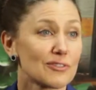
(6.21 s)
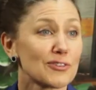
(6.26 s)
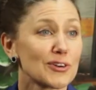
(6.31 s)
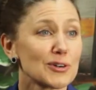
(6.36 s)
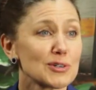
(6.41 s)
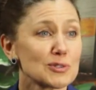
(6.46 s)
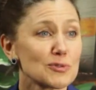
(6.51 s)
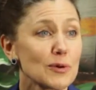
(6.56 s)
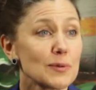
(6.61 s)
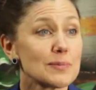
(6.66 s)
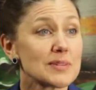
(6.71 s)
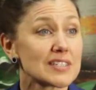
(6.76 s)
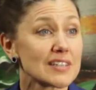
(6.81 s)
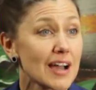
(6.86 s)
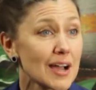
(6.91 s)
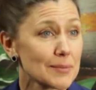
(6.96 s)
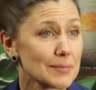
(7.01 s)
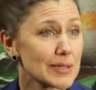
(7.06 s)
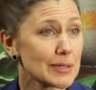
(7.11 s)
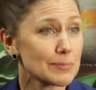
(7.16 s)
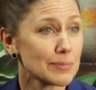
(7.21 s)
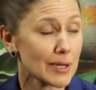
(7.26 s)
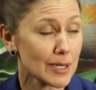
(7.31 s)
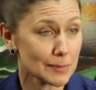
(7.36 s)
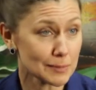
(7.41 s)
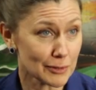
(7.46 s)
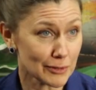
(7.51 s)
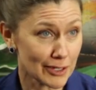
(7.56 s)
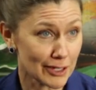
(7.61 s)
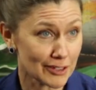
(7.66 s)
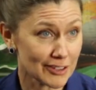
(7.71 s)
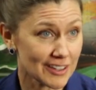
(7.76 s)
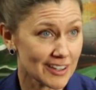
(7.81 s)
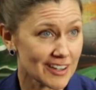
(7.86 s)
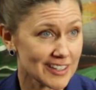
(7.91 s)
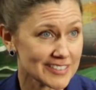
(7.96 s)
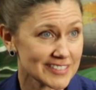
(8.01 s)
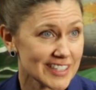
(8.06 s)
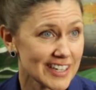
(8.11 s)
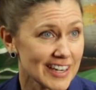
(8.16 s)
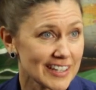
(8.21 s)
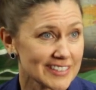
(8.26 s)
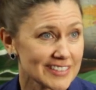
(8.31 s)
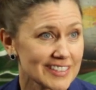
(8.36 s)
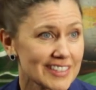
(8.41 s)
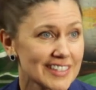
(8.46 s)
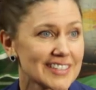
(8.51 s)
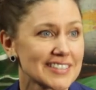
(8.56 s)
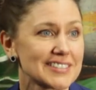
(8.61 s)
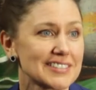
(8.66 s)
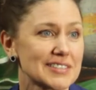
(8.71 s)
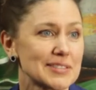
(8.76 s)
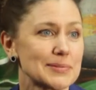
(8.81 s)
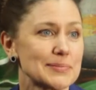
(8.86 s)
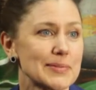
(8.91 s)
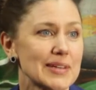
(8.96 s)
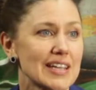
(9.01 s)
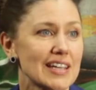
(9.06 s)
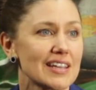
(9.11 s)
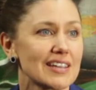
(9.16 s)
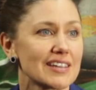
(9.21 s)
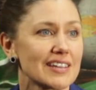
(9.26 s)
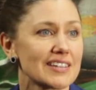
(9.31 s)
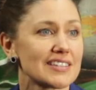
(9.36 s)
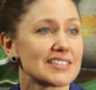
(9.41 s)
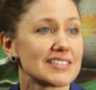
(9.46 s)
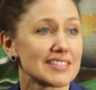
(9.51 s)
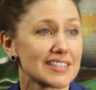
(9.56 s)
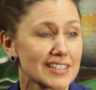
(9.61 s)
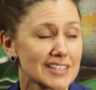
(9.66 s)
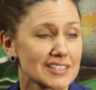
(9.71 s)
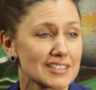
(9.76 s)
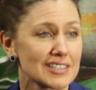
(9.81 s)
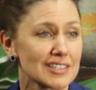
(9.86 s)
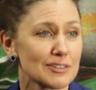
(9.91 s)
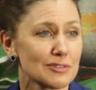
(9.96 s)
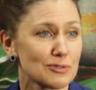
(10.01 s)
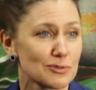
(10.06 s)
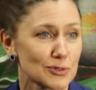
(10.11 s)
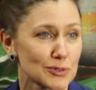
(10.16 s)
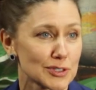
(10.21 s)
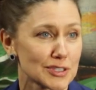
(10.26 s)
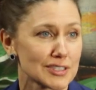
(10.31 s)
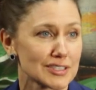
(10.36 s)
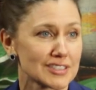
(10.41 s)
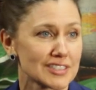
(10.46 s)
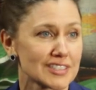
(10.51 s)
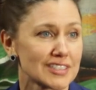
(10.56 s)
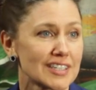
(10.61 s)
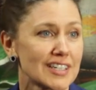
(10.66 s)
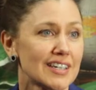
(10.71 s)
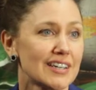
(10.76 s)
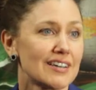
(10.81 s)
Folks from Zombie Pub Crawl contacted us to make a 60-foot